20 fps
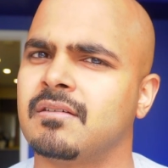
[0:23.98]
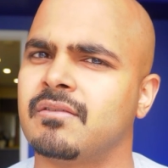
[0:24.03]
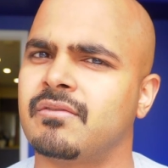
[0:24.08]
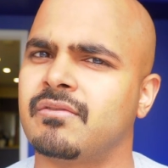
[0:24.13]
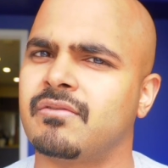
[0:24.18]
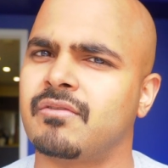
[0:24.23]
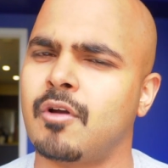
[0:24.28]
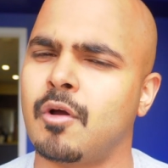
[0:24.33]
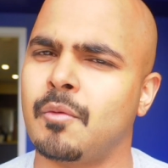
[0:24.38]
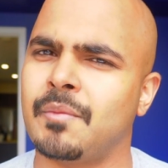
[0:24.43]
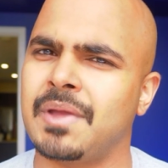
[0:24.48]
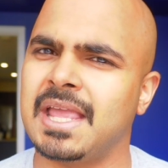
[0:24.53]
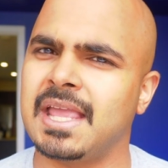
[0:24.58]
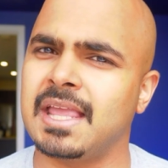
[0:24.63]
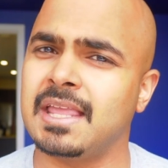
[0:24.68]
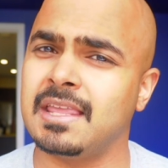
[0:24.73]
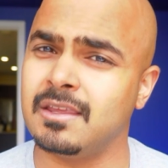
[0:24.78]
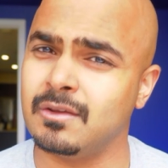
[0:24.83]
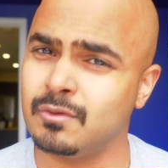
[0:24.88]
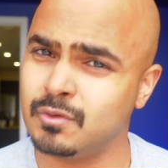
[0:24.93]
from
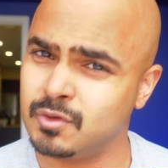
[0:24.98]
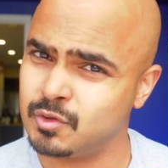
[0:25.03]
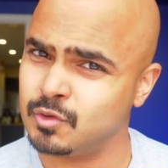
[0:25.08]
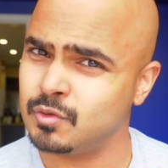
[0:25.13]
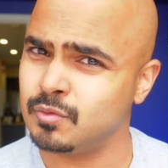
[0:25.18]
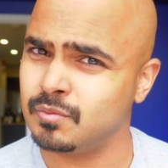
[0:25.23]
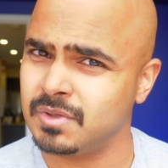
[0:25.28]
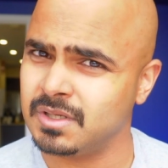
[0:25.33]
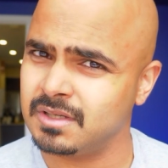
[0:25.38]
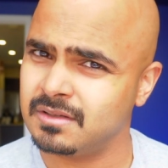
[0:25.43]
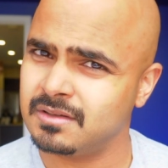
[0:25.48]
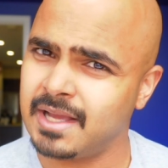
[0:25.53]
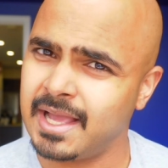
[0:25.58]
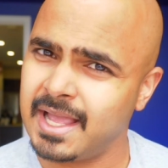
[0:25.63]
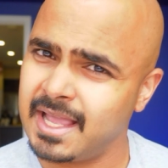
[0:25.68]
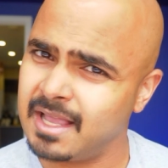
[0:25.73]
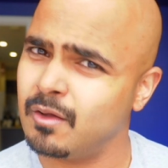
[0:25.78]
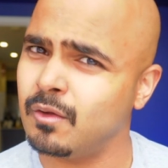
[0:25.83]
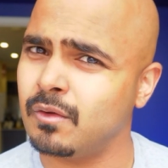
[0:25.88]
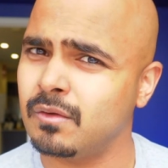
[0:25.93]
a YouTube
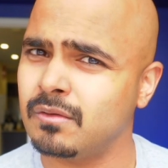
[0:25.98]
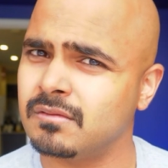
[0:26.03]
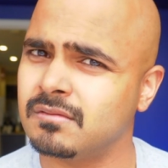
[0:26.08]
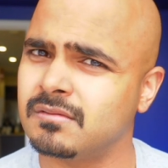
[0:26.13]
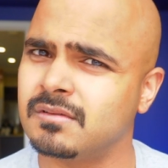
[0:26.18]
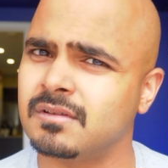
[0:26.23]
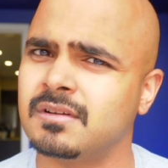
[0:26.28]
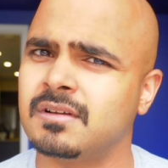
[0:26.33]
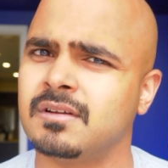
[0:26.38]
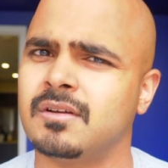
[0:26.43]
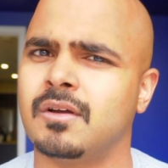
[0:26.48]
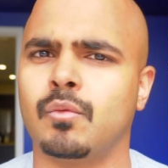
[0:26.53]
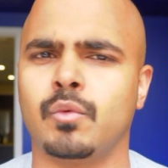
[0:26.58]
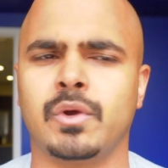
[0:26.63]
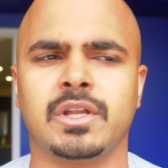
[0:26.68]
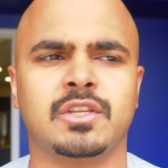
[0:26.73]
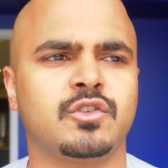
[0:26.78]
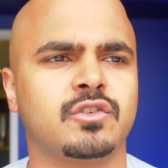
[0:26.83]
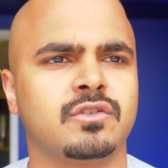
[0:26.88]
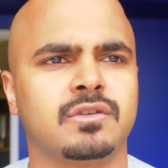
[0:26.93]
angle,
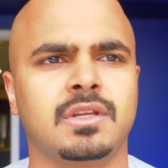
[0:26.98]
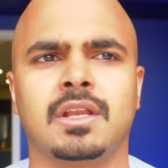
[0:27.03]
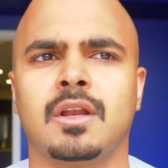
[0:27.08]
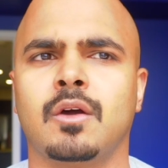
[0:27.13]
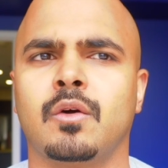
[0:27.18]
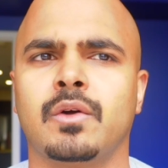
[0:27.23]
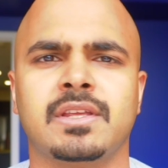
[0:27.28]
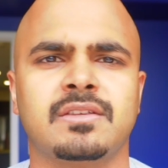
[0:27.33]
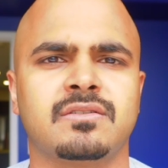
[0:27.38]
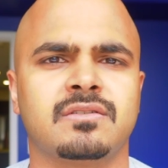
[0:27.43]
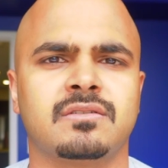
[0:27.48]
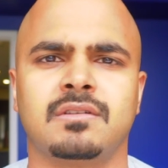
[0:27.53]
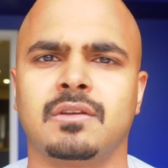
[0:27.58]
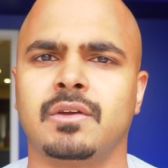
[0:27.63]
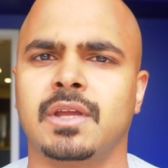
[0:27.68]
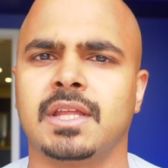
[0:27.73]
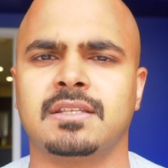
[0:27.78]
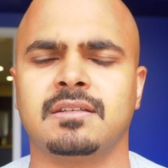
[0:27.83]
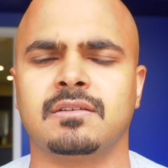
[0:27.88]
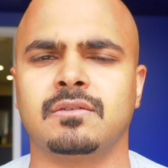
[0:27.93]
which, is you
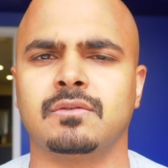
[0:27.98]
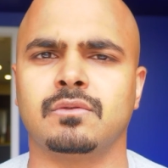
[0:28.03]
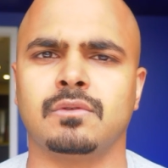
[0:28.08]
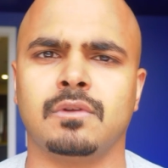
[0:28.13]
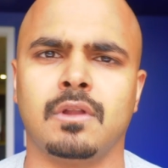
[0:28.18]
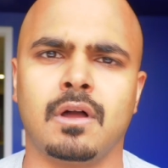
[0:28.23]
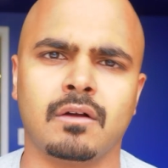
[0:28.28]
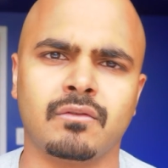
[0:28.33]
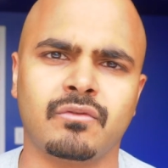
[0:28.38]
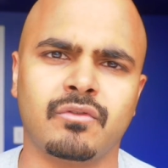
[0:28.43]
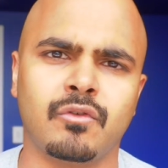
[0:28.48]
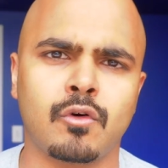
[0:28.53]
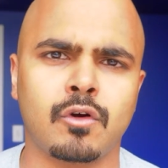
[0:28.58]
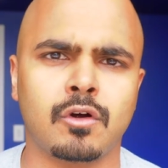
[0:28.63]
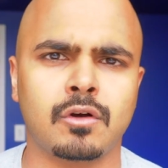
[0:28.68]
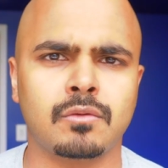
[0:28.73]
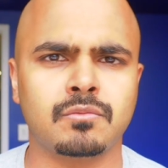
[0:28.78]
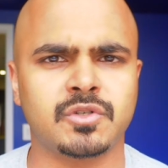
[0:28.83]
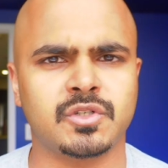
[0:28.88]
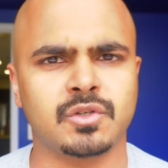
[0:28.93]
get to do long
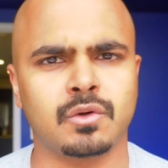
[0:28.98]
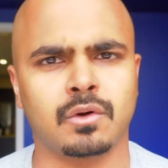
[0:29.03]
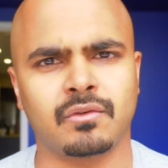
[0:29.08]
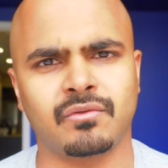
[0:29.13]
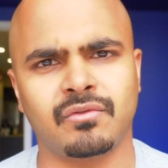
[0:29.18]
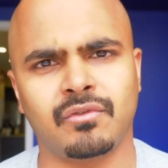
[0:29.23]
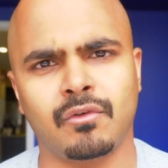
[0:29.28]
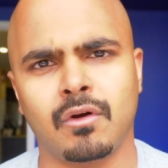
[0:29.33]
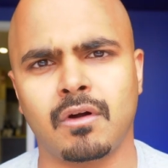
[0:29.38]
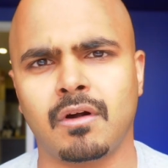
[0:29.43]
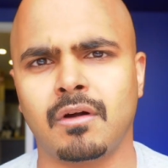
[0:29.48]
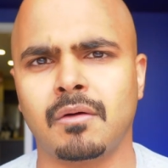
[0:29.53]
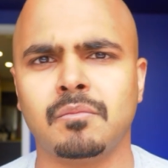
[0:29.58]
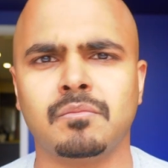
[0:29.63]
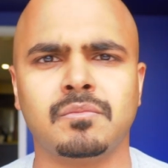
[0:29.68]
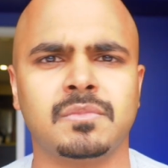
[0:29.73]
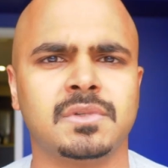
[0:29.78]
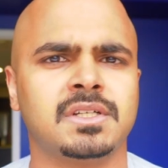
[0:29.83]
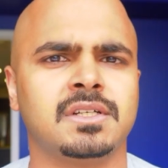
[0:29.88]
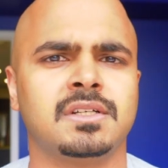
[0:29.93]
form, short
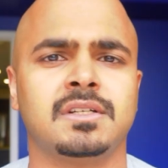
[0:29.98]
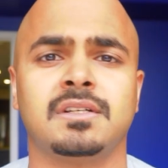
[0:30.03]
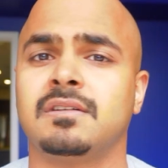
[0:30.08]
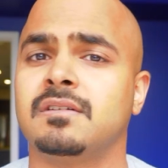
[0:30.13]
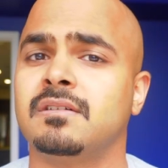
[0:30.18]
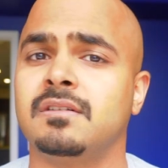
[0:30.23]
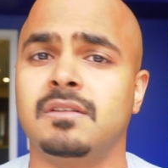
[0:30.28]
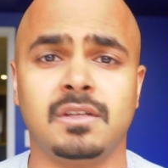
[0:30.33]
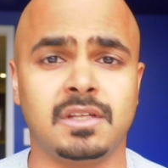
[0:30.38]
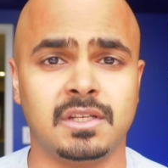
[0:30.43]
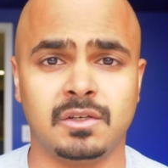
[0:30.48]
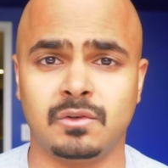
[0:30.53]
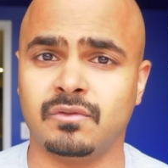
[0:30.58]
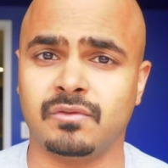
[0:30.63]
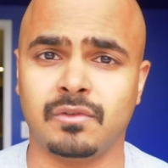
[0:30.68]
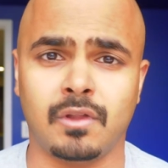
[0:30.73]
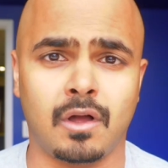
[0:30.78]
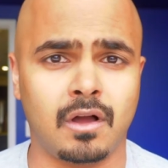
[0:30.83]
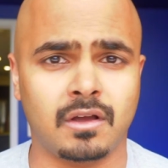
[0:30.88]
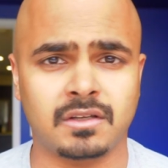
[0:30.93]
form, you can do
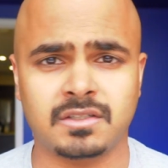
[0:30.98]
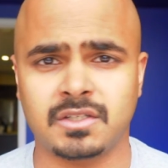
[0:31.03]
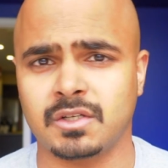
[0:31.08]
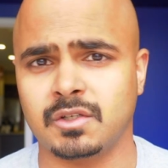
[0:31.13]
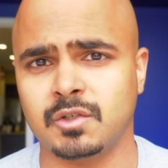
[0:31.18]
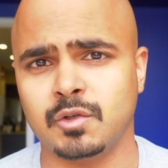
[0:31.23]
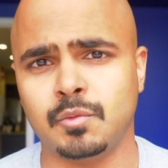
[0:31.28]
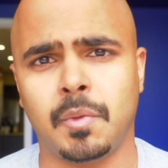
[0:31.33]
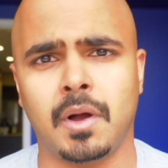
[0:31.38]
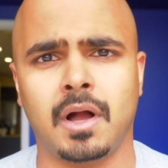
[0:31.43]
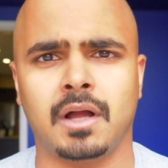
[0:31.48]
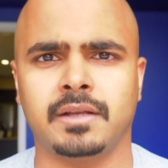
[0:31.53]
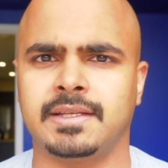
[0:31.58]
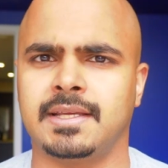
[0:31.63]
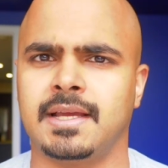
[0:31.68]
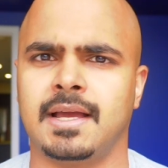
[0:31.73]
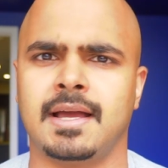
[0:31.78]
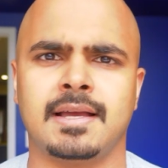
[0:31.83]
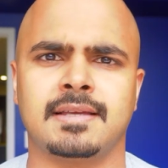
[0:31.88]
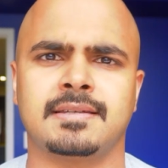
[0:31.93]
vlogs, you can do
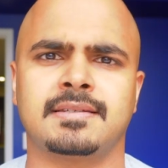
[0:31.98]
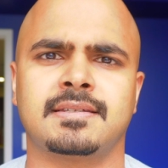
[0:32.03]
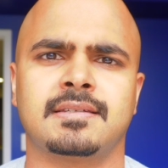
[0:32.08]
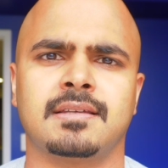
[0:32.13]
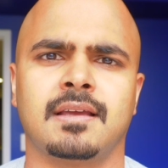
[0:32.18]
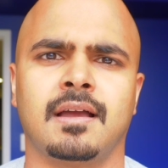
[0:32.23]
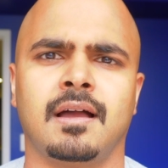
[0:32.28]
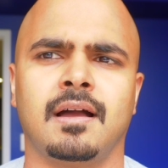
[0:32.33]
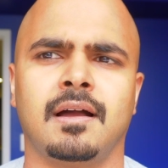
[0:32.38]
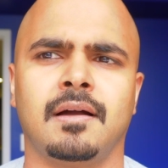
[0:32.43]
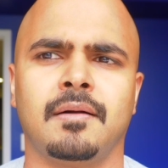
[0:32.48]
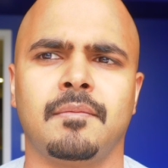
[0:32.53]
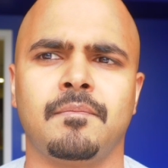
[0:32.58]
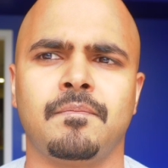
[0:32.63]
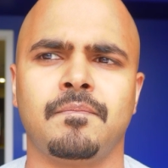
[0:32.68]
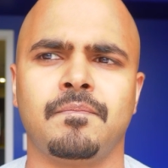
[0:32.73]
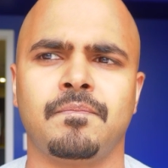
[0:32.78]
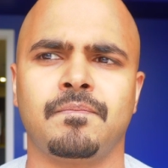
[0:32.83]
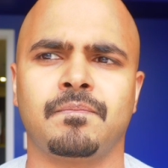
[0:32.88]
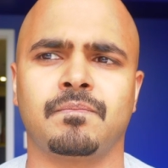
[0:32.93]
podcasts,
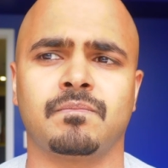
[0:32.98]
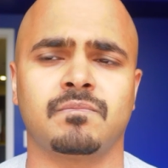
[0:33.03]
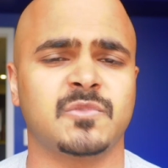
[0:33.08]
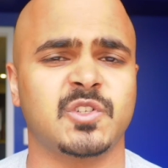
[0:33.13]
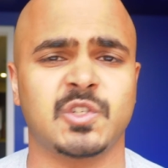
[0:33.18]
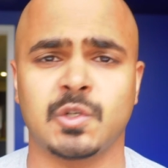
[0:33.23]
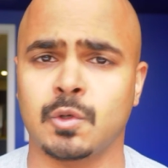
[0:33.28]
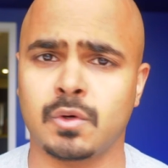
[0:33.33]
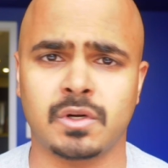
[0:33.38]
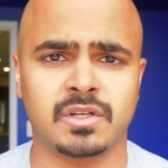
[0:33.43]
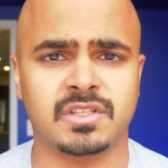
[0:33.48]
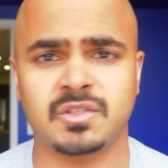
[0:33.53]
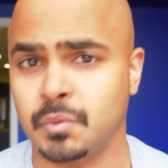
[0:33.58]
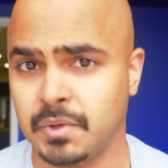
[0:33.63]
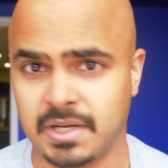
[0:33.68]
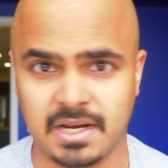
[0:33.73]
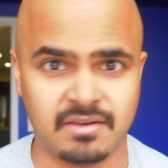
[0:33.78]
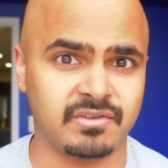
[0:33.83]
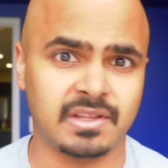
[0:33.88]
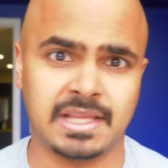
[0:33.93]
shorts,
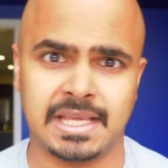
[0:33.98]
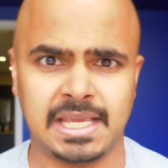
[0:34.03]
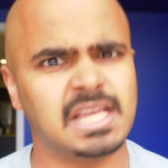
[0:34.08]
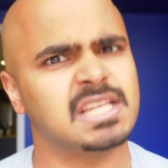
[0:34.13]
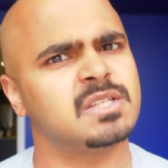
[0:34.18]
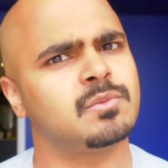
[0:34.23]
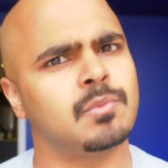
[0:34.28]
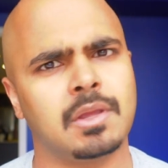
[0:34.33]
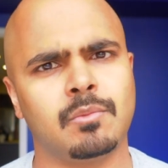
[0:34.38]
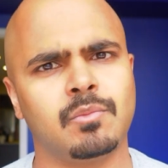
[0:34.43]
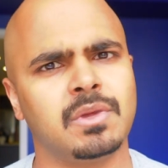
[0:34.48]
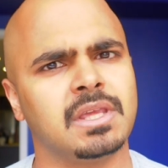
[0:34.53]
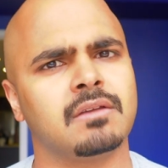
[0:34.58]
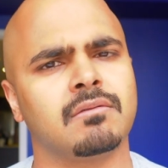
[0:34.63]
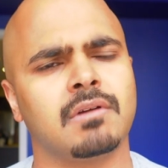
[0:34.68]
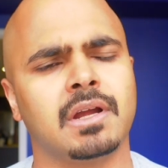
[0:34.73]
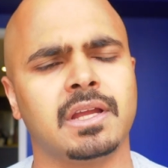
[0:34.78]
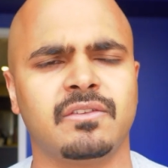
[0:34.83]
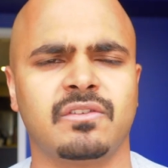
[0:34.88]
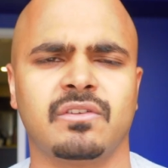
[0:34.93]
whatever the case may be,
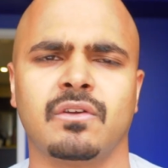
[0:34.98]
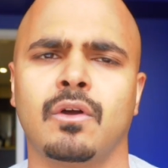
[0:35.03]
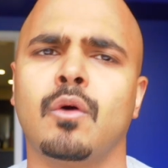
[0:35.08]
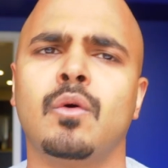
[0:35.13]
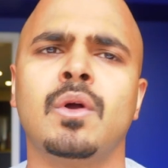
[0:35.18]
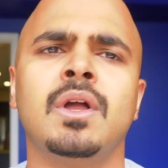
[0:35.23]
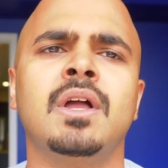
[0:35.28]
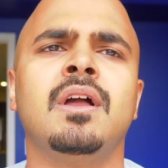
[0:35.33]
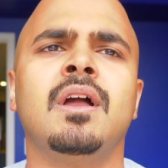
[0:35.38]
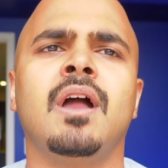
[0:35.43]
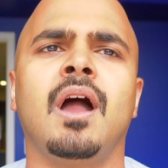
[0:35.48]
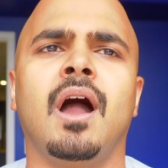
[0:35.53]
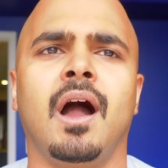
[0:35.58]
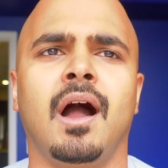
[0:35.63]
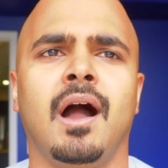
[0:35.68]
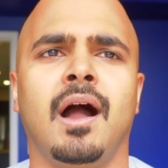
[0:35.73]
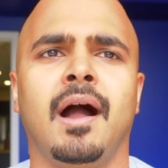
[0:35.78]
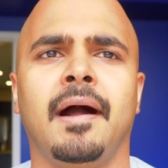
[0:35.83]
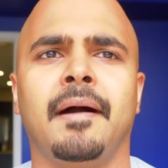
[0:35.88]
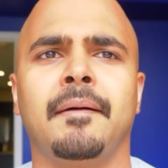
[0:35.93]
right? So,
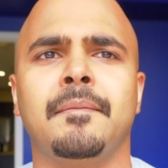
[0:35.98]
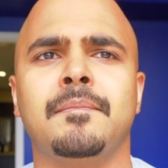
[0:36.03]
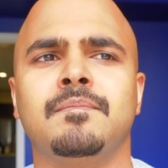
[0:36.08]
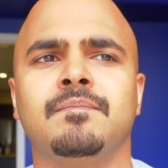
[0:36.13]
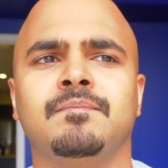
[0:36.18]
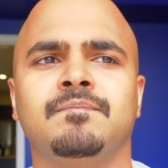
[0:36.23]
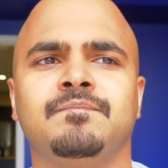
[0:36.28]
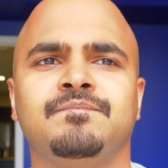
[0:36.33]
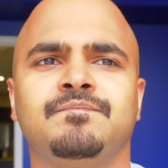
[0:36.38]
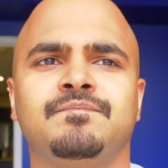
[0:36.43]
um,